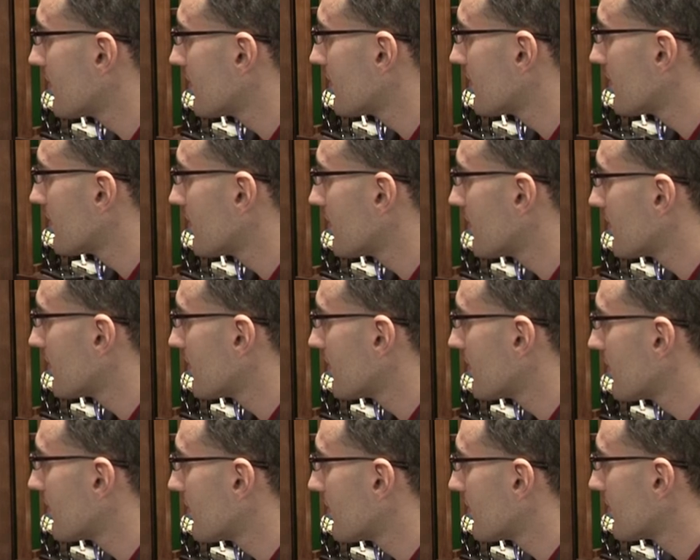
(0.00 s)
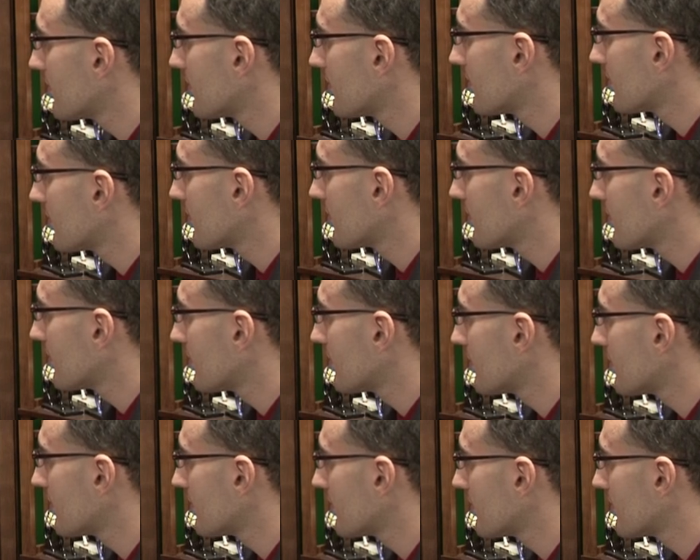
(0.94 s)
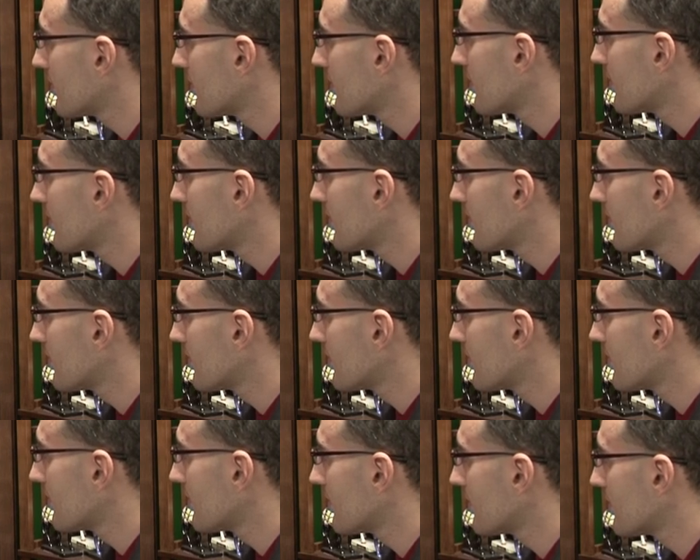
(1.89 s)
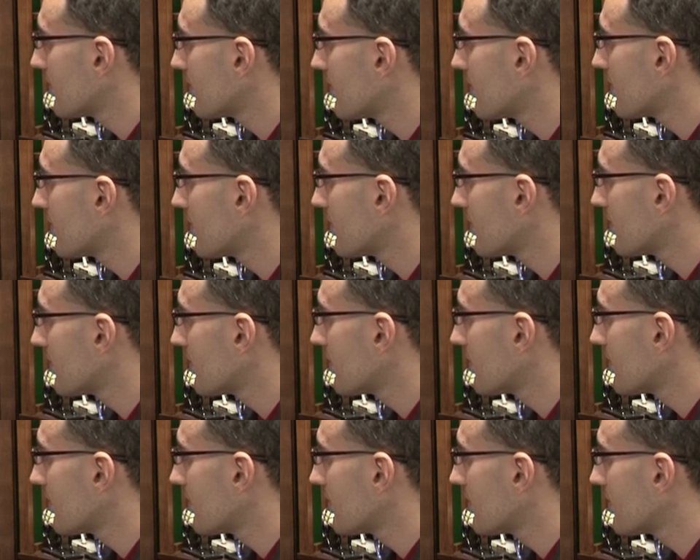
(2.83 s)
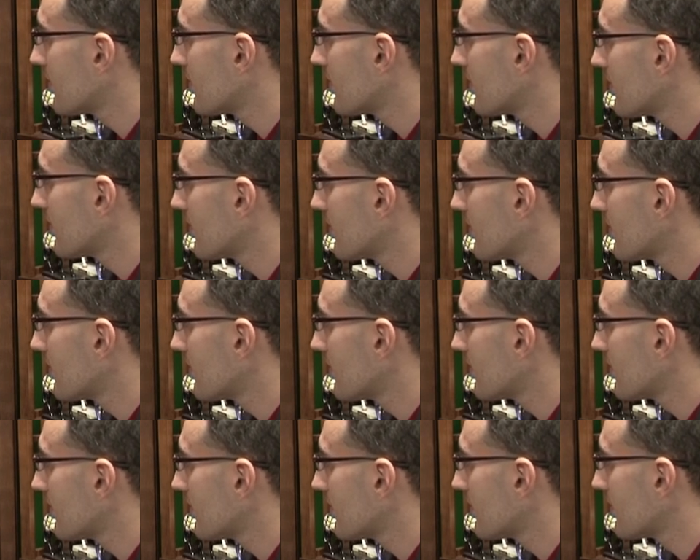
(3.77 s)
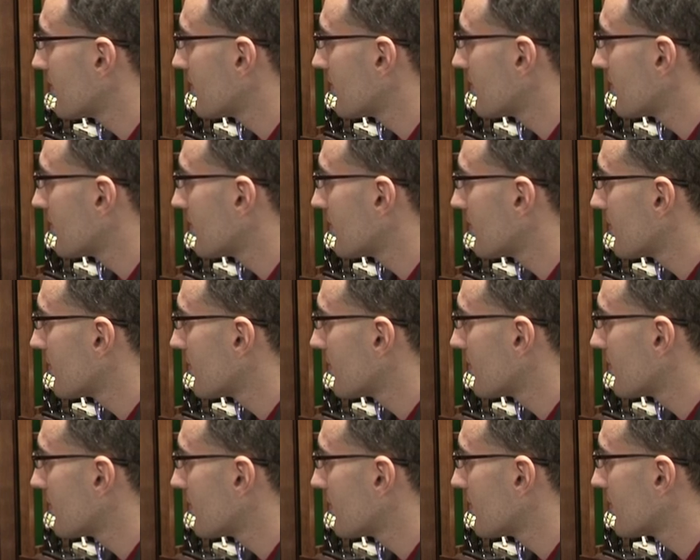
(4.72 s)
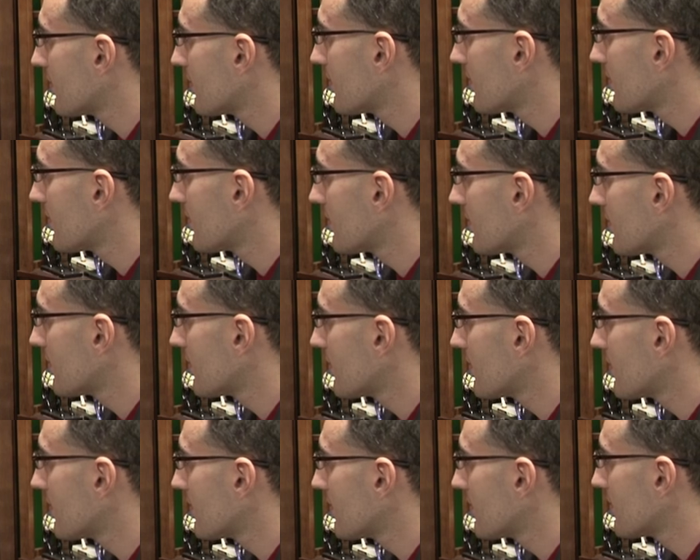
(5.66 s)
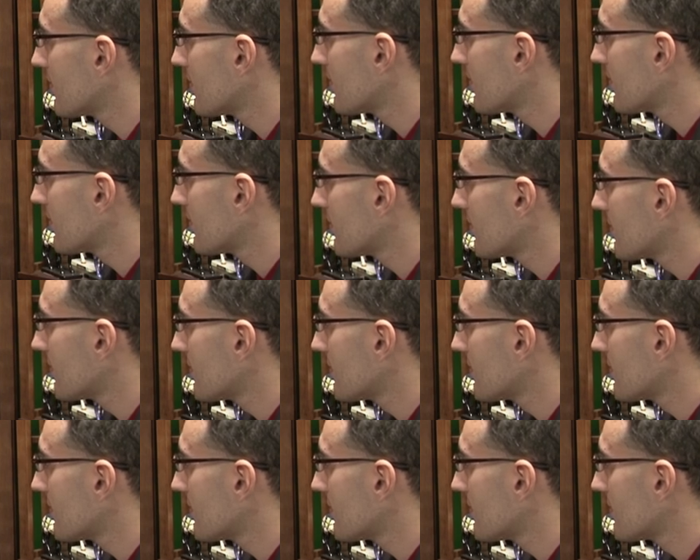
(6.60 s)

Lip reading: The person shown says nothing.